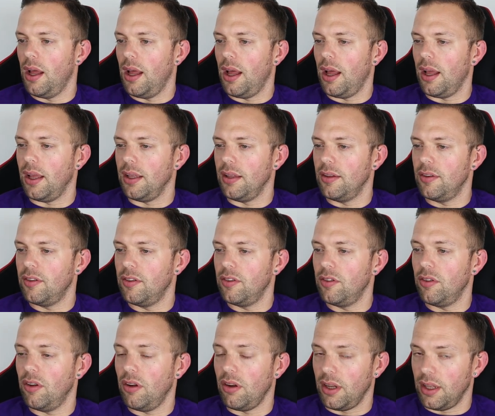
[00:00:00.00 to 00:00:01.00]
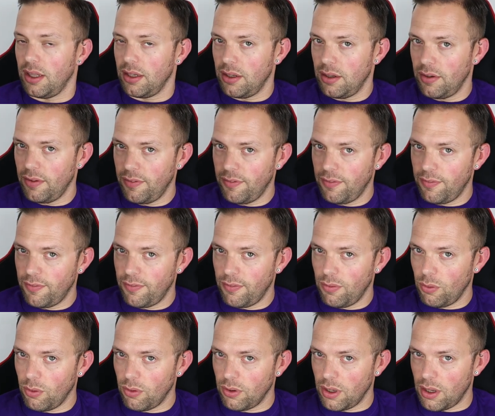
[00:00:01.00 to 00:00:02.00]
a solid
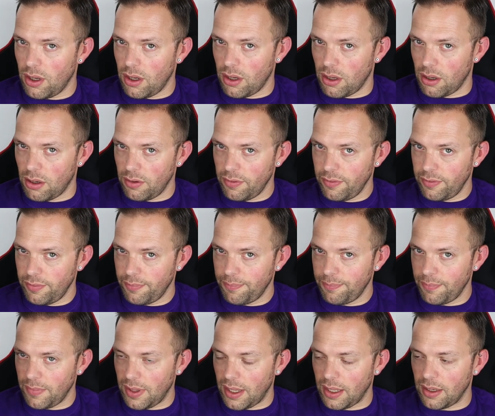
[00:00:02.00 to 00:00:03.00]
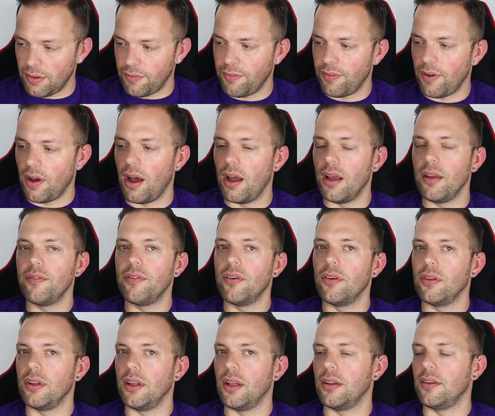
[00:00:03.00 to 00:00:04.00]
four and a half out of five
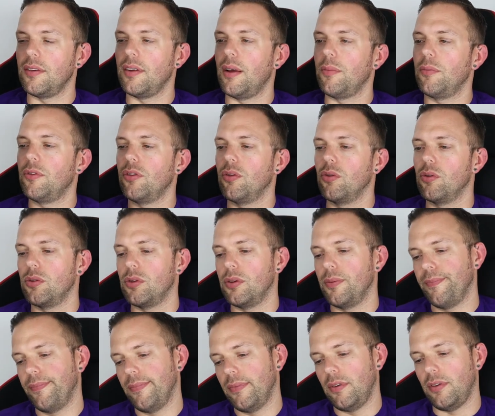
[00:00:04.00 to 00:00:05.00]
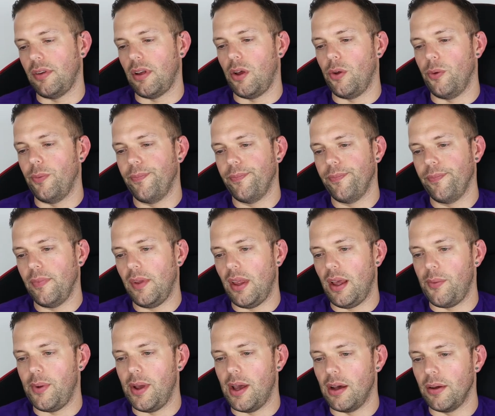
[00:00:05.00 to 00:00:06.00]
on the Untappd score. So
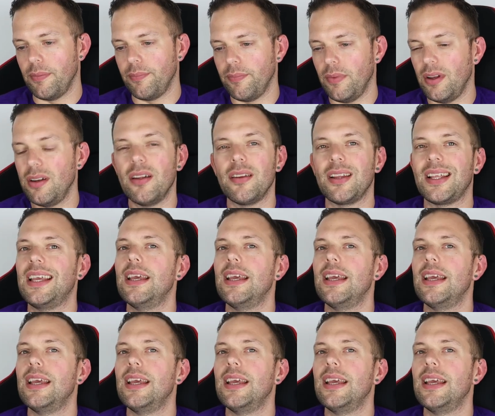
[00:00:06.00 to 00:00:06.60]
there we are. Another